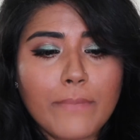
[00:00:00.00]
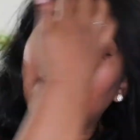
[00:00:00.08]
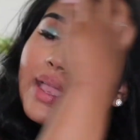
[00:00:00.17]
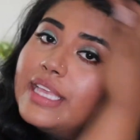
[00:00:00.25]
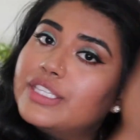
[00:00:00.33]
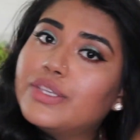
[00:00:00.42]

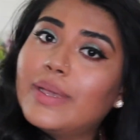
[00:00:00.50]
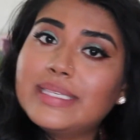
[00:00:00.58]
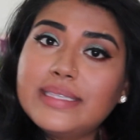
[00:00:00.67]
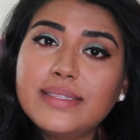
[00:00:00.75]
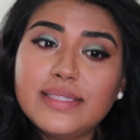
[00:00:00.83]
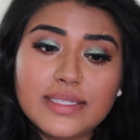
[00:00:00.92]
Okay, so I
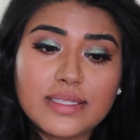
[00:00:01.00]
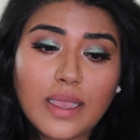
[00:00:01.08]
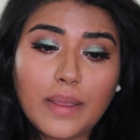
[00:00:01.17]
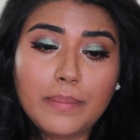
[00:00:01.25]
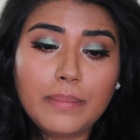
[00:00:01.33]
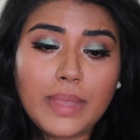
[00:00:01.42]
said
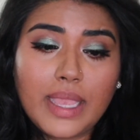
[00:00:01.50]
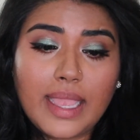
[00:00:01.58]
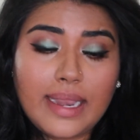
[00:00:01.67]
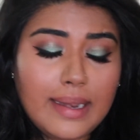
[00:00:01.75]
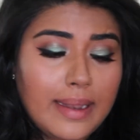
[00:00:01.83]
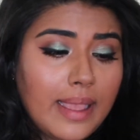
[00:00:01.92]
some,
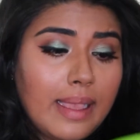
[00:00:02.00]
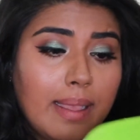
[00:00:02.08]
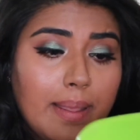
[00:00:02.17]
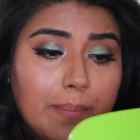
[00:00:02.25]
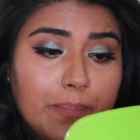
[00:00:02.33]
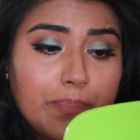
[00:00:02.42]
and
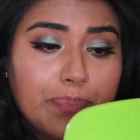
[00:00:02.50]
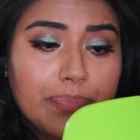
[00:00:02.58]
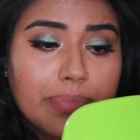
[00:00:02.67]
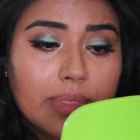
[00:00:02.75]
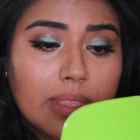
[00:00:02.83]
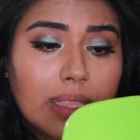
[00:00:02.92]
I
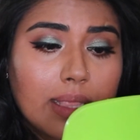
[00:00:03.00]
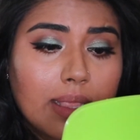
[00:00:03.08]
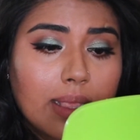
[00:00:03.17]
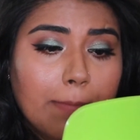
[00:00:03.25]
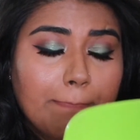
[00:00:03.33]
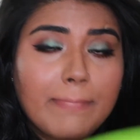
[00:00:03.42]

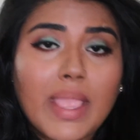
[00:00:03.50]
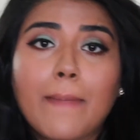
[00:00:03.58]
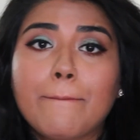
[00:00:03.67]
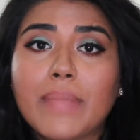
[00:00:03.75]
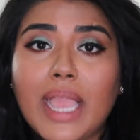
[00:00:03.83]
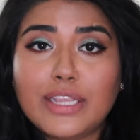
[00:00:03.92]

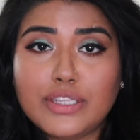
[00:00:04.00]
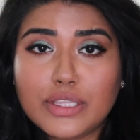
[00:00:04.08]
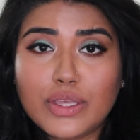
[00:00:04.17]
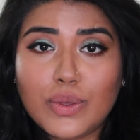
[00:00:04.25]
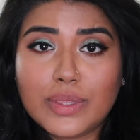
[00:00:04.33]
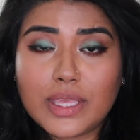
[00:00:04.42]
took
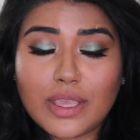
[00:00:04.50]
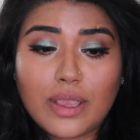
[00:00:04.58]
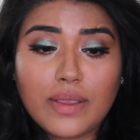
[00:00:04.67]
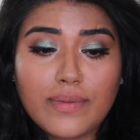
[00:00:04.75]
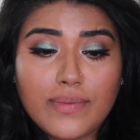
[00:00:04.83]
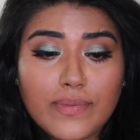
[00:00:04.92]
the whole thing
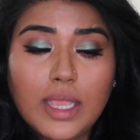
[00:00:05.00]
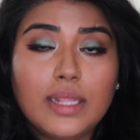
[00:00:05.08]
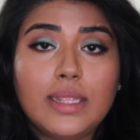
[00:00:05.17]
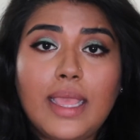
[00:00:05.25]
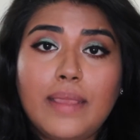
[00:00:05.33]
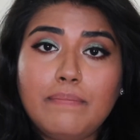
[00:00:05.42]
off.
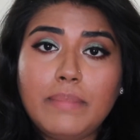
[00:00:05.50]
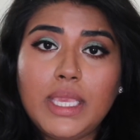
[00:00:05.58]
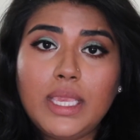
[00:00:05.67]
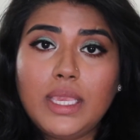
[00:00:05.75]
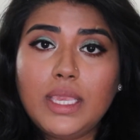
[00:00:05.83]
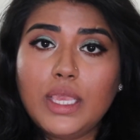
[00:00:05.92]
Let
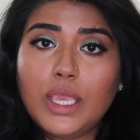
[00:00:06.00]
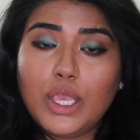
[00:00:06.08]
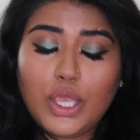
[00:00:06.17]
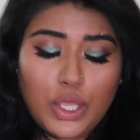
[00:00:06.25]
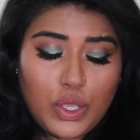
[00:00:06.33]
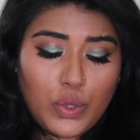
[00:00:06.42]
me
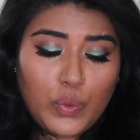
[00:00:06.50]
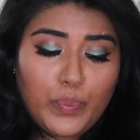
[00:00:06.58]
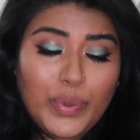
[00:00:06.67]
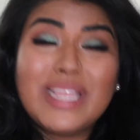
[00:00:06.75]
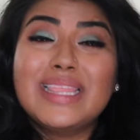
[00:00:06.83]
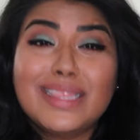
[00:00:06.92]

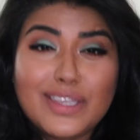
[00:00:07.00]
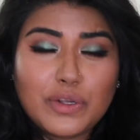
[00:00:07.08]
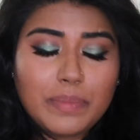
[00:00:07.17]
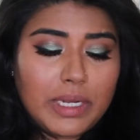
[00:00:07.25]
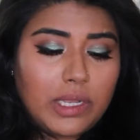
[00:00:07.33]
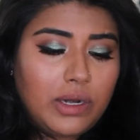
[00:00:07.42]
put a
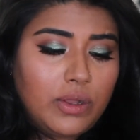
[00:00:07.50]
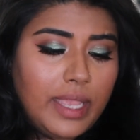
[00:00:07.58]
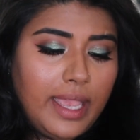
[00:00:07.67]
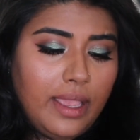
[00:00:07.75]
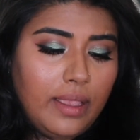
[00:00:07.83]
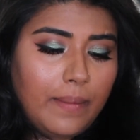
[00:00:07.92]
little bit on,
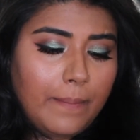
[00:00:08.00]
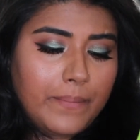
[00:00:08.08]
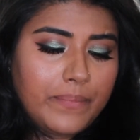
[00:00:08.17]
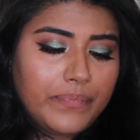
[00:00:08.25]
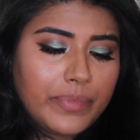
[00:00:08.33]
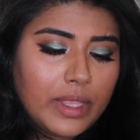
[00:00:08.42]
okay?
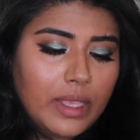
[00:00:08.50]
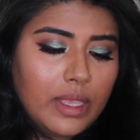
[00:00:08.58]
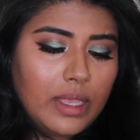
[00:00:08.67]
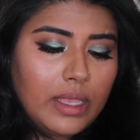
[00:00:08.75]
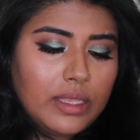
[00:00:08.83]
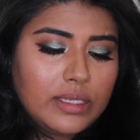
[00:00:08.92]

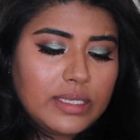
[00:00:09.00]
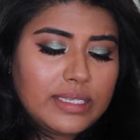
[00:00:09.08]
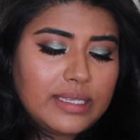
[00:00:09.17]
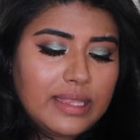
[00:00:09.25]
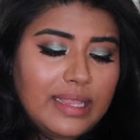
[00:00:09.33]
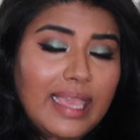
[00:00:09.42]

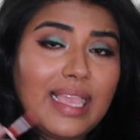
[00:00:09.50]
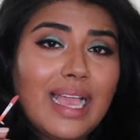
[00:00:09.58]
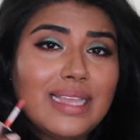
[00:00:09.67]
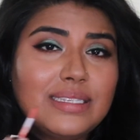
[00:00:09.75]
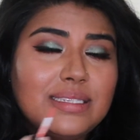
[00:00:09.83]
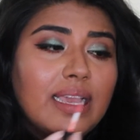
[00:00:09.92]
Just like
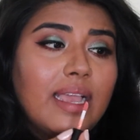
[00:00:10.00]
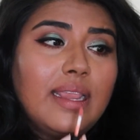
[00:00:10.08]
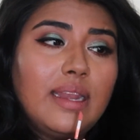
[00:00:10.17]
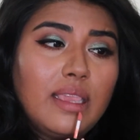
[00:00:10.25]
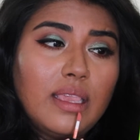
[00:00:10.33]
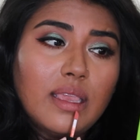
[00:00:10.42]
a
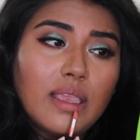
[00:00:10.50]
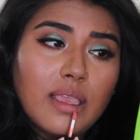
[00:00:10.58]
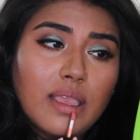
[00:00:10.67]
tiny